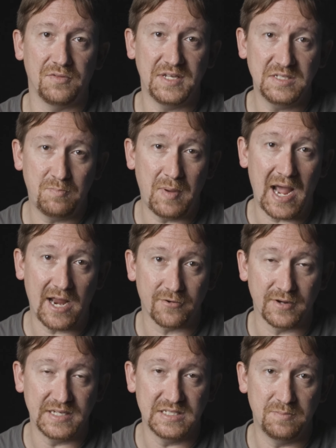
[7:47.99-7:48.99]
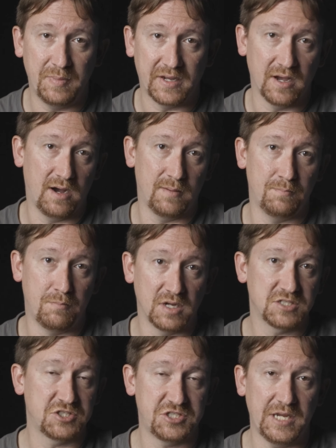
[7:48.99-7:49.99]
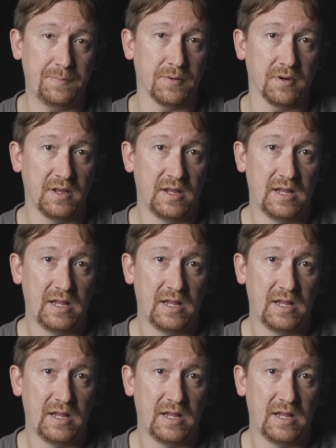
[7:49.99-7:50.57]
these batteries become much cheaper.